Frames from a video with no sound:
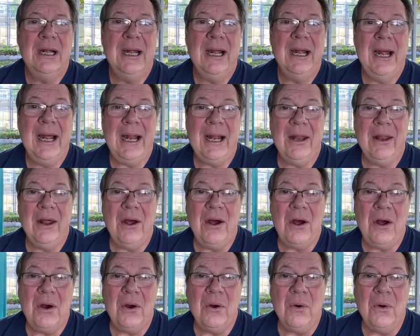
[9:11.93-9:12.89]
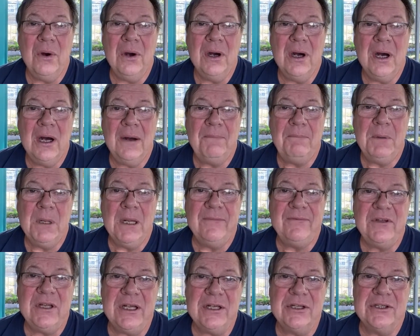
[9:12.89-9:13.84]
hello,
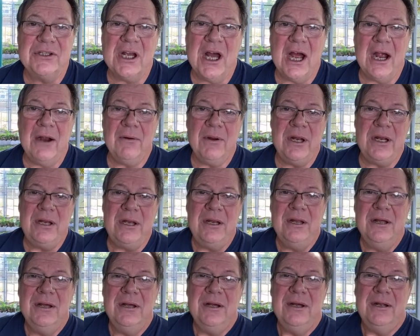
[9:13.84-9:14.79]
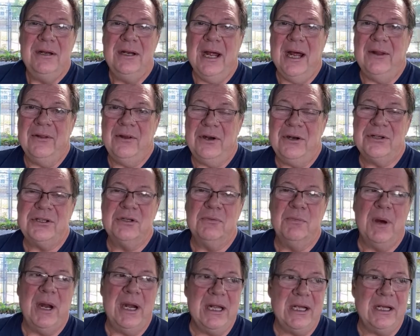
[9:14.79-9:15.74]
Uplifting Siren. Now there's
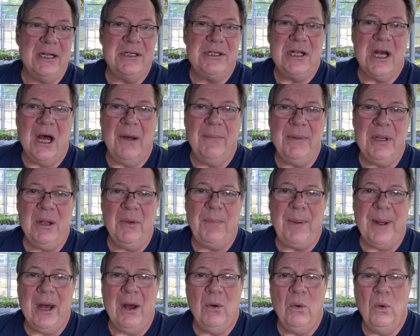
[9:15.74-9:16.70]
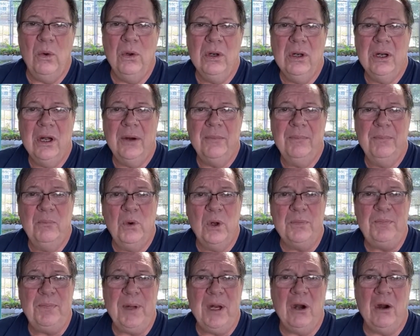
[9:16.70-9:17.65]
somebody could tell me about
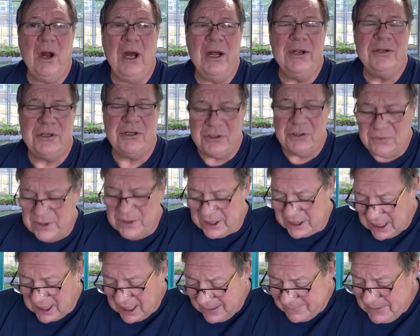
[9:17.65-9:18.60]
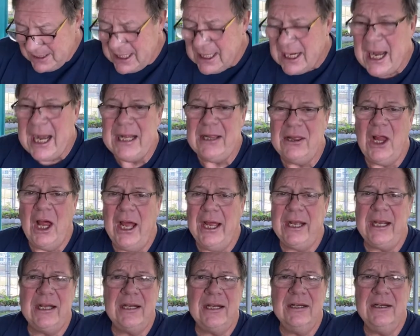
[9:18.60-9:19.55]
what beer I should drink. I mean, I
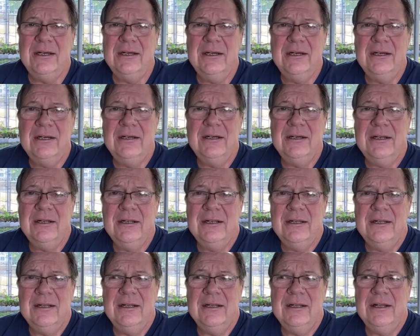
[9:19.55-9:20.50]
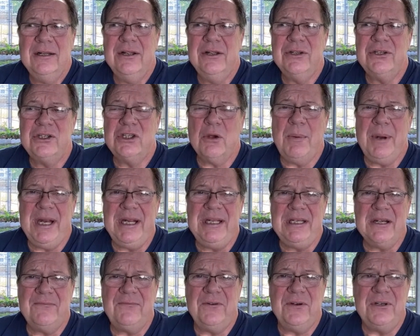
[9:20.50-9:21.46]
like so many
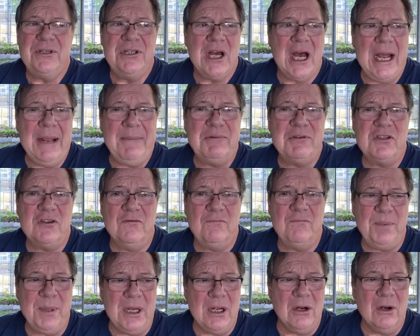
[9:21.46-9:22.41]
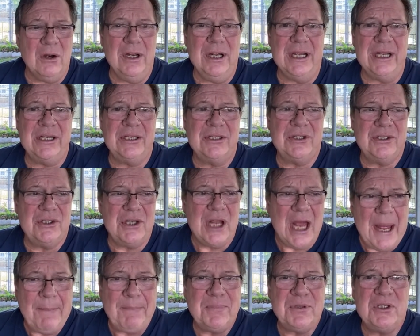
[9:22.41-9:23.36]
different types of beer,
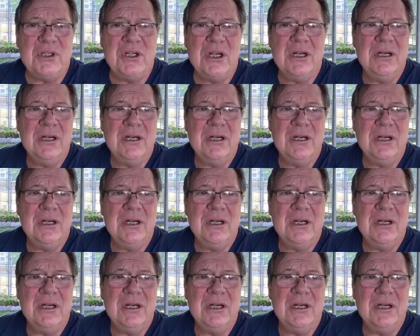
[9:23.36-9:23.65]
except,